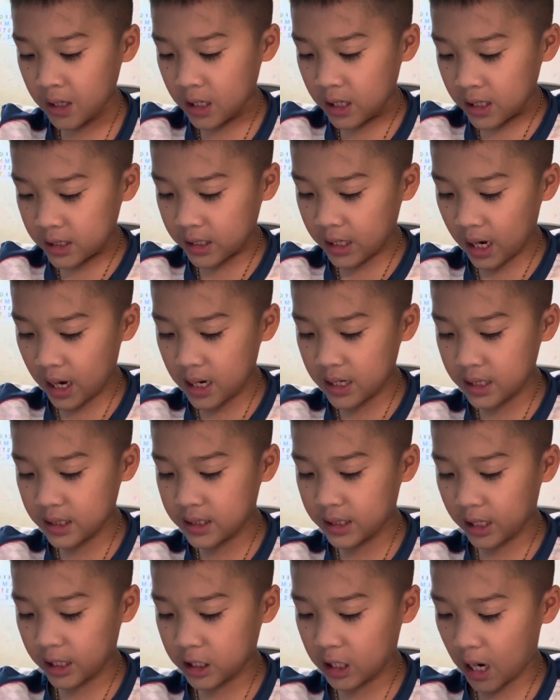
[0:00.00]

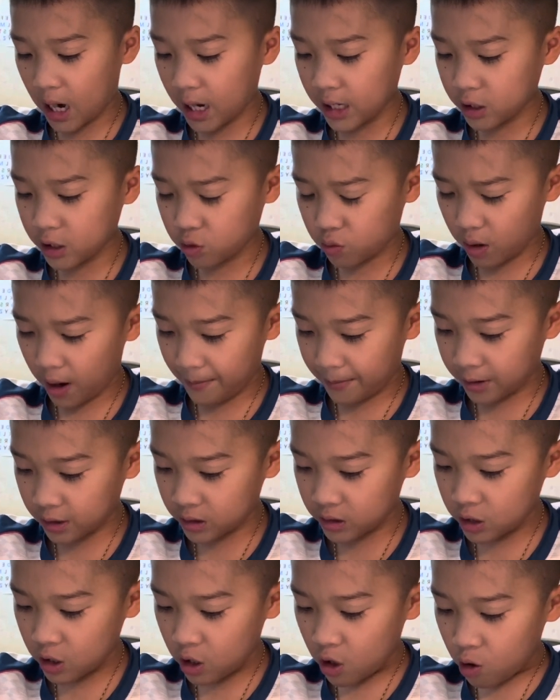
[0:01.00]
Skeleton
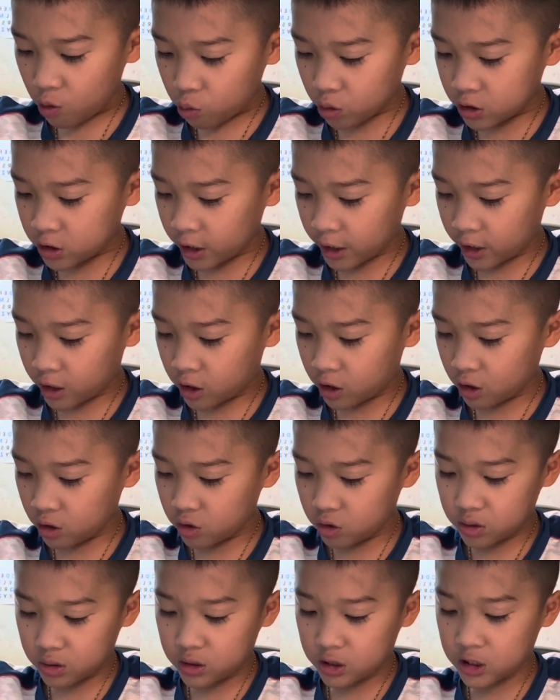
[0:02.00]
skyscrapers, which
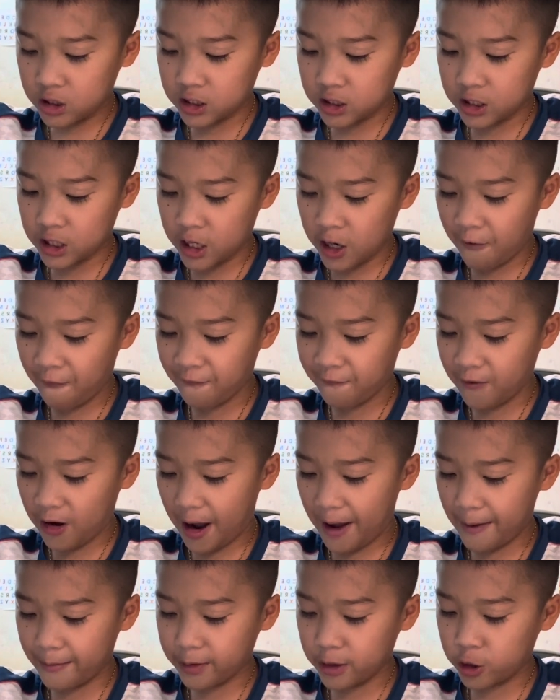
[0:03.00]
include steel
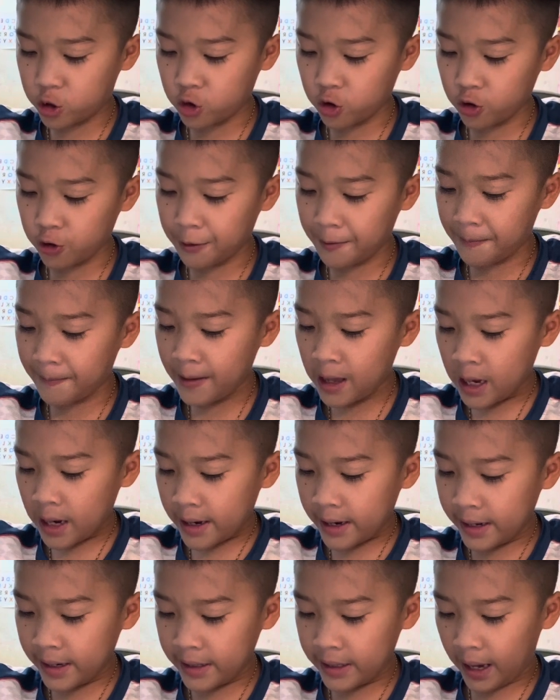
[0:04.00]
frame tube
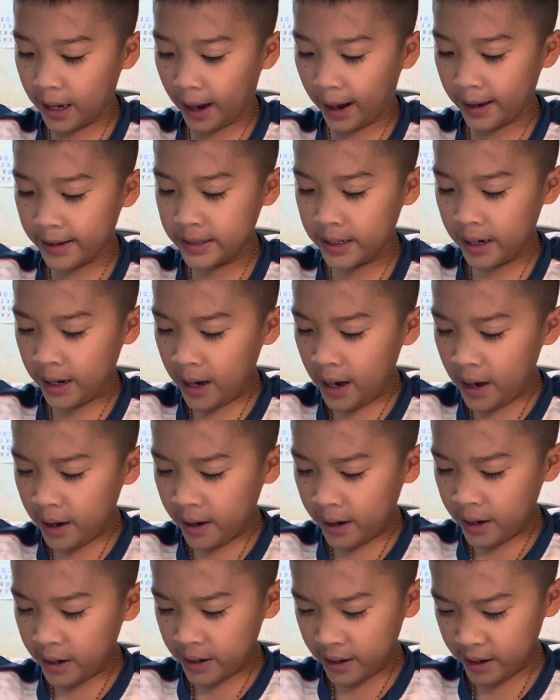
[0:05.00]
designs,
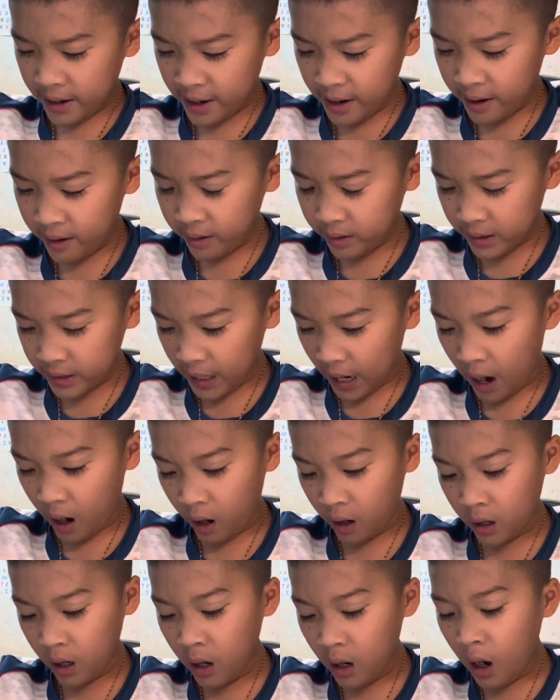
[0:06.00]
use
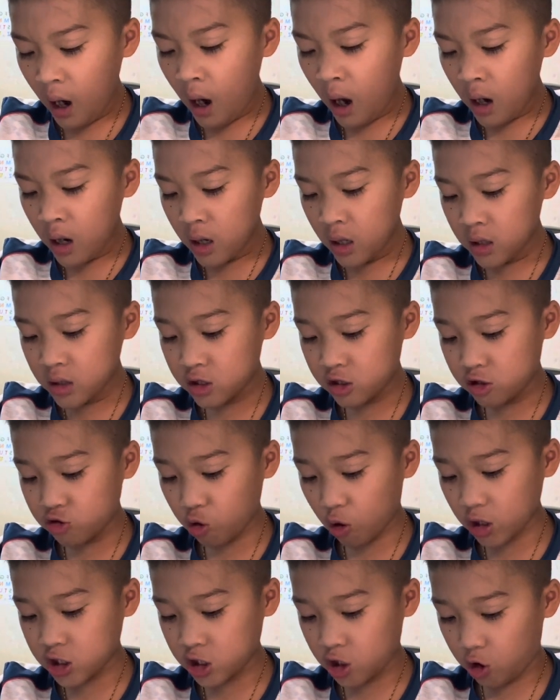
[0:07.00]
a
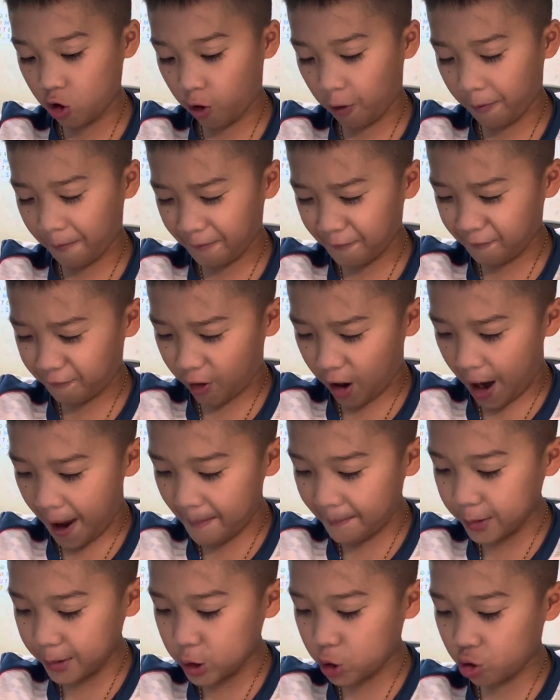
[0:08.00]
structural
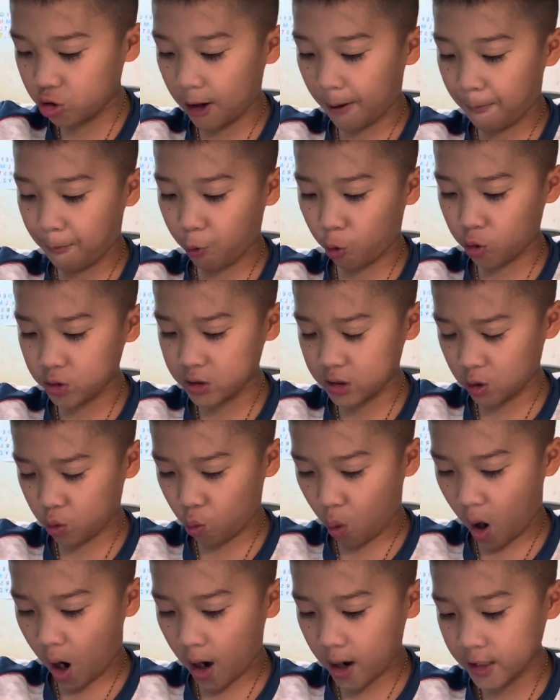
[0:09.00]
frame to support the
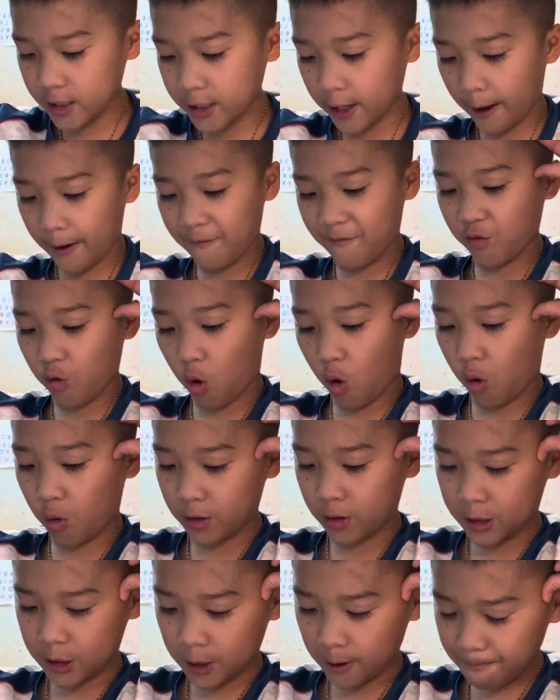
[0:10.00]
walls and
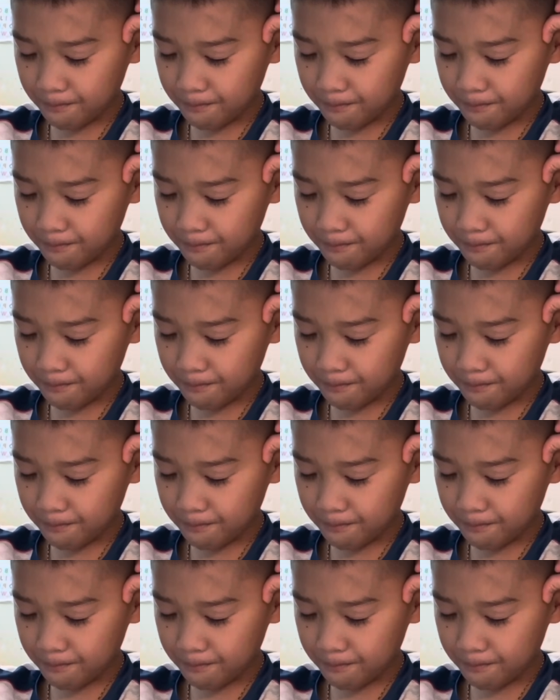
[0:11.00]
floors.